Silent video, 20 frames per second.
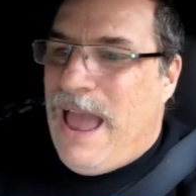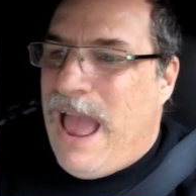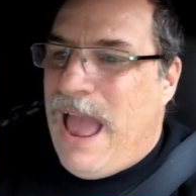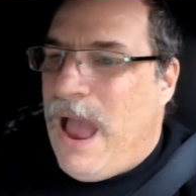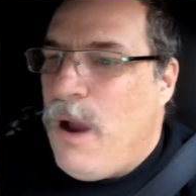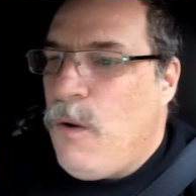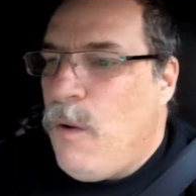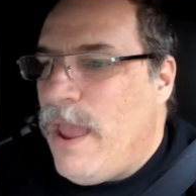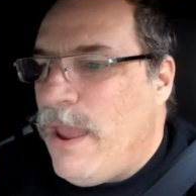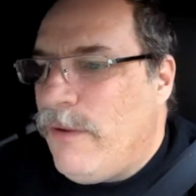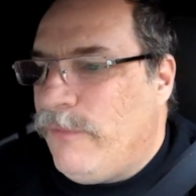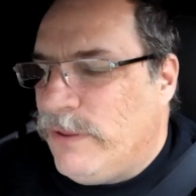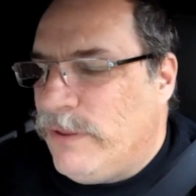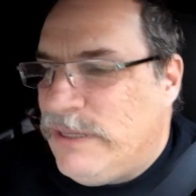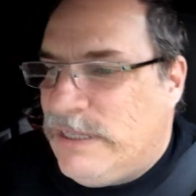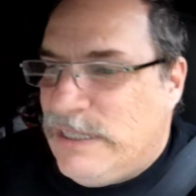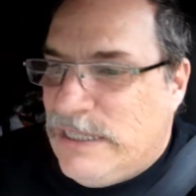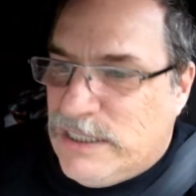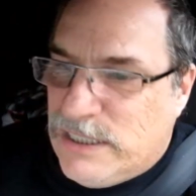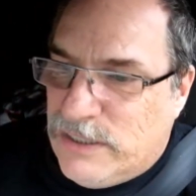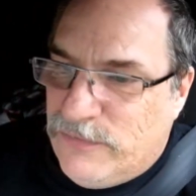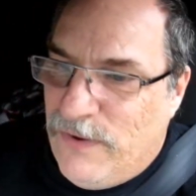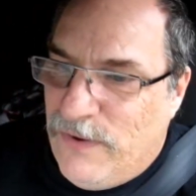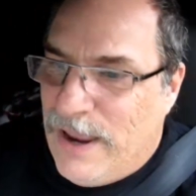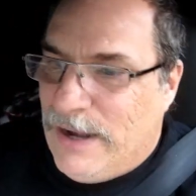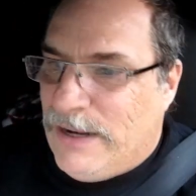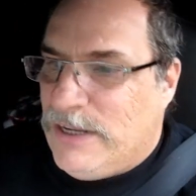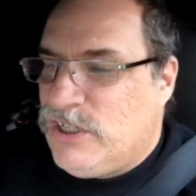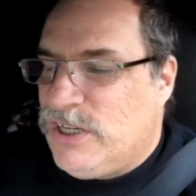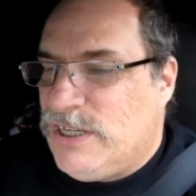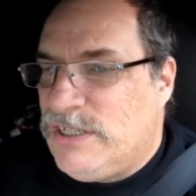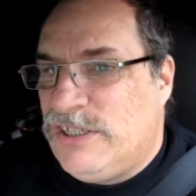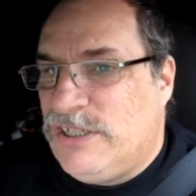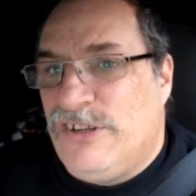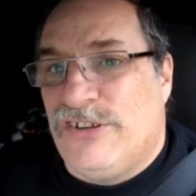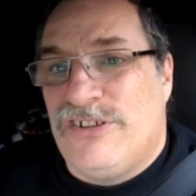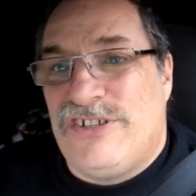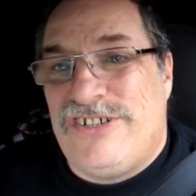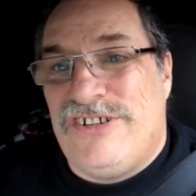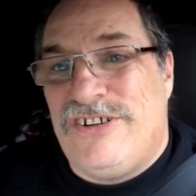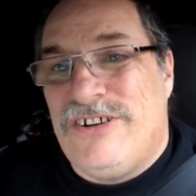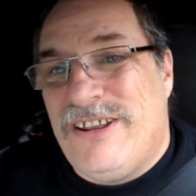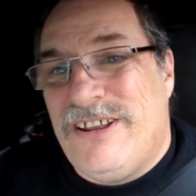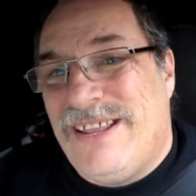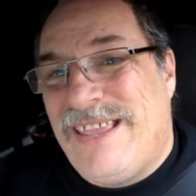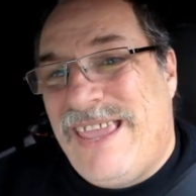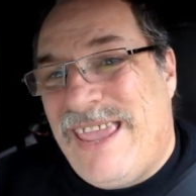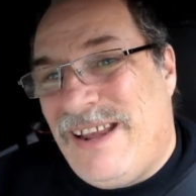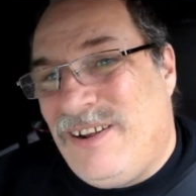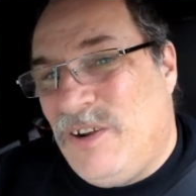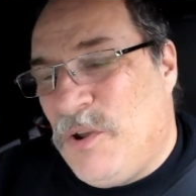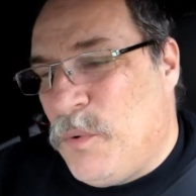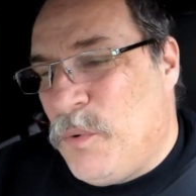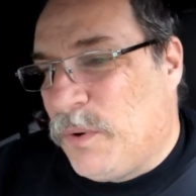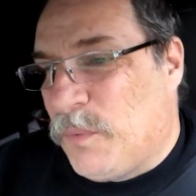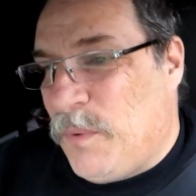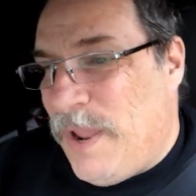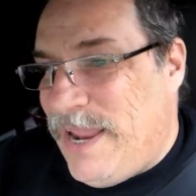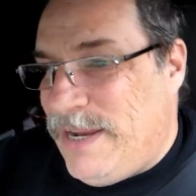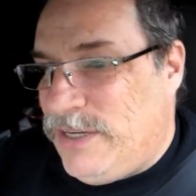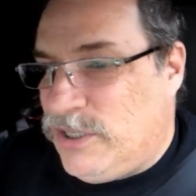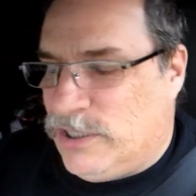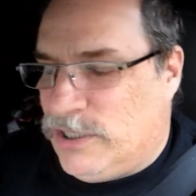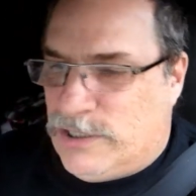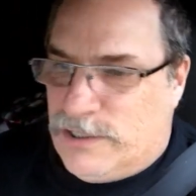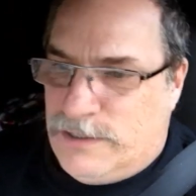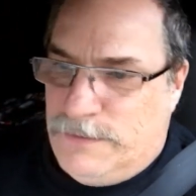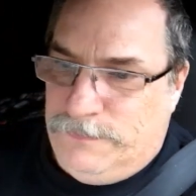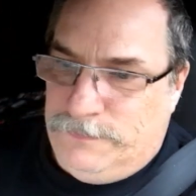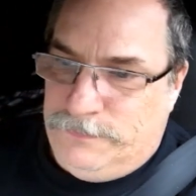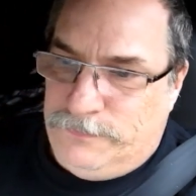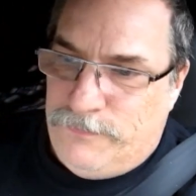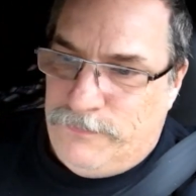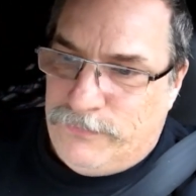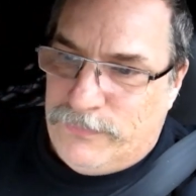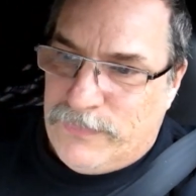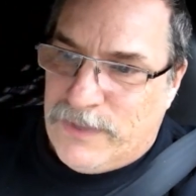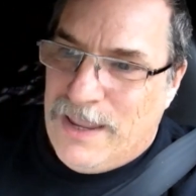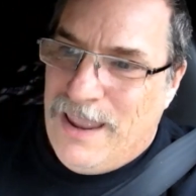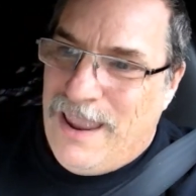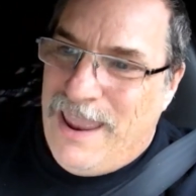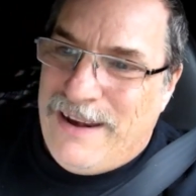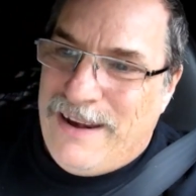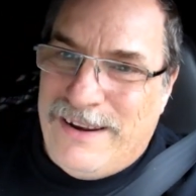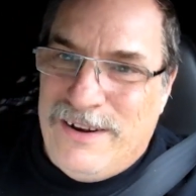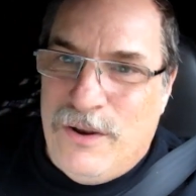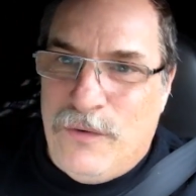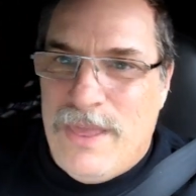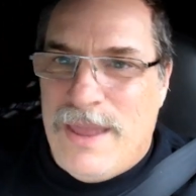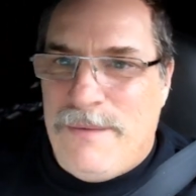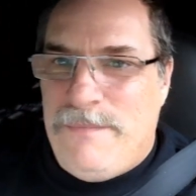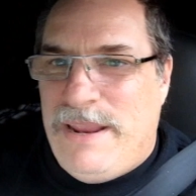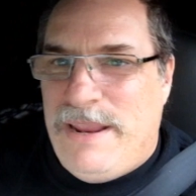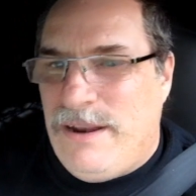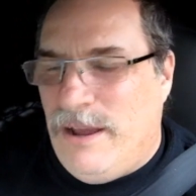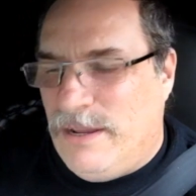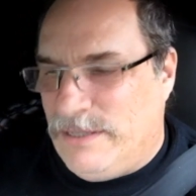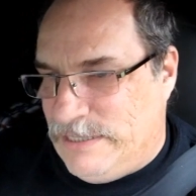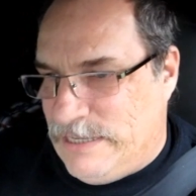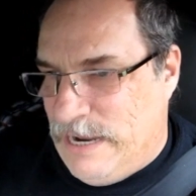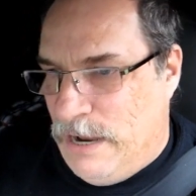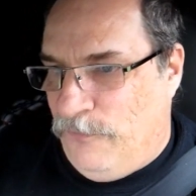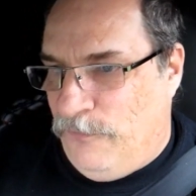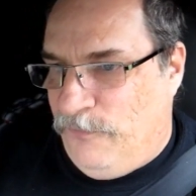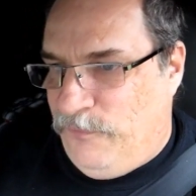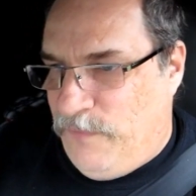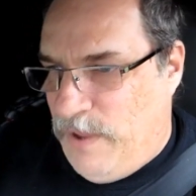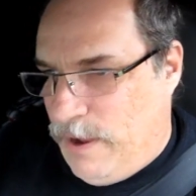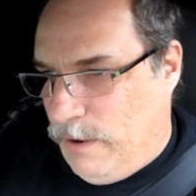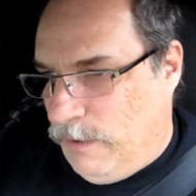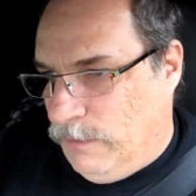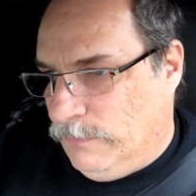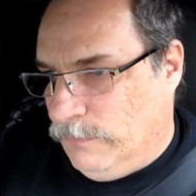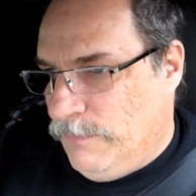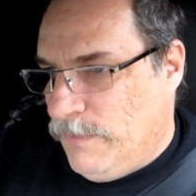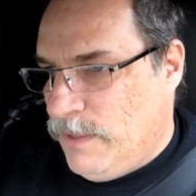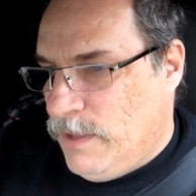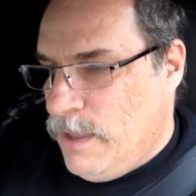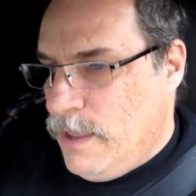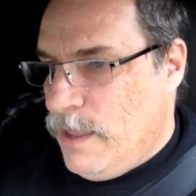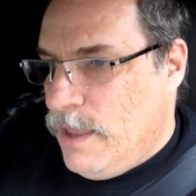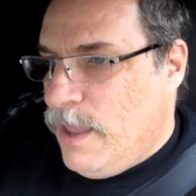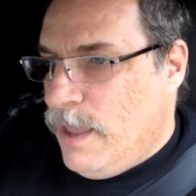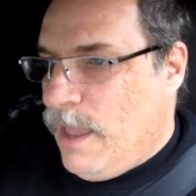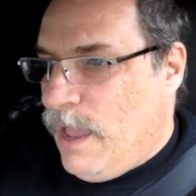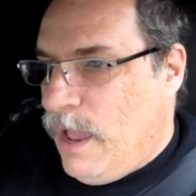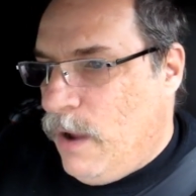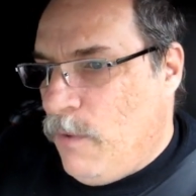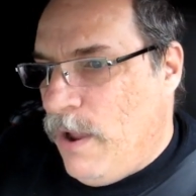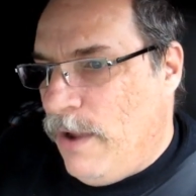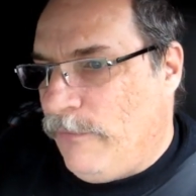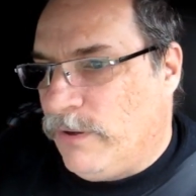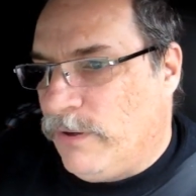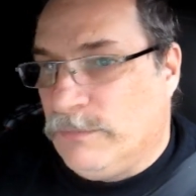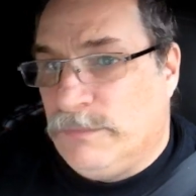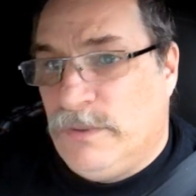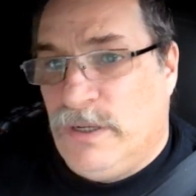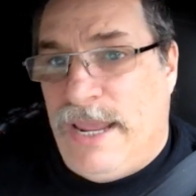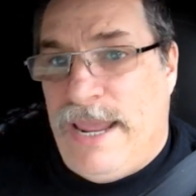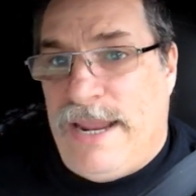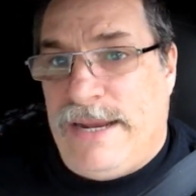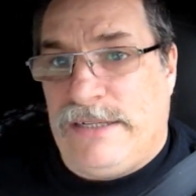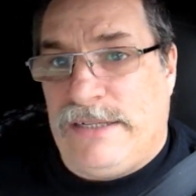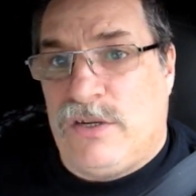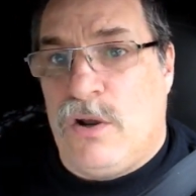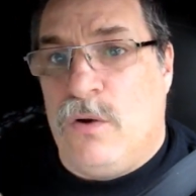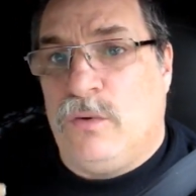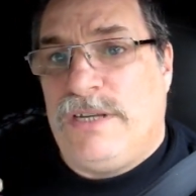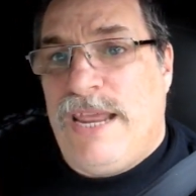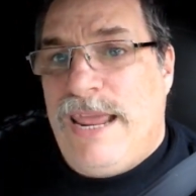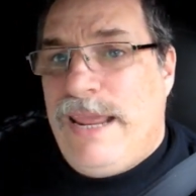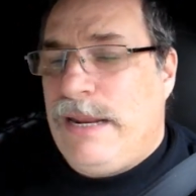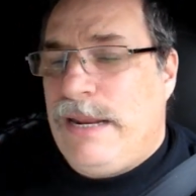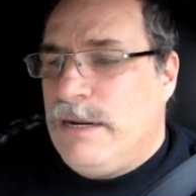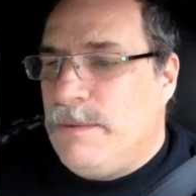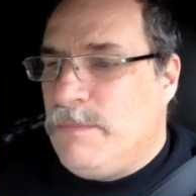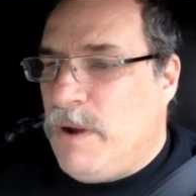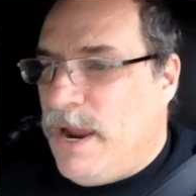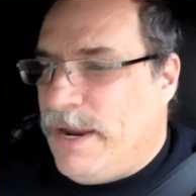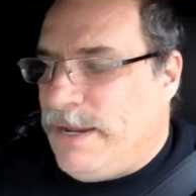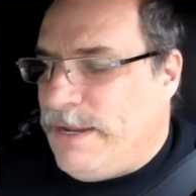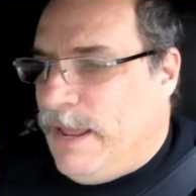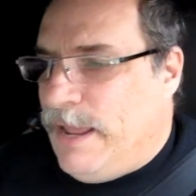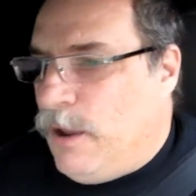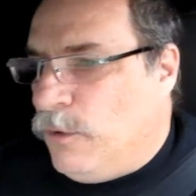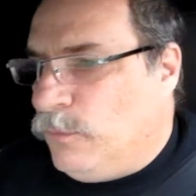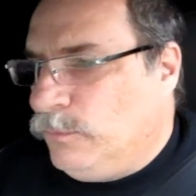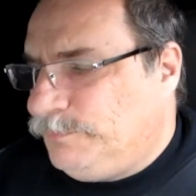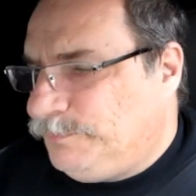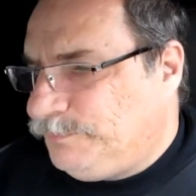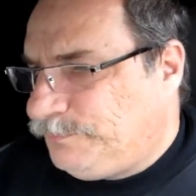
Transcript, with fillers: However, the disadvantage is you're still going to get lower wages. And I know that may not sound fair. However, okay, so take into mind now,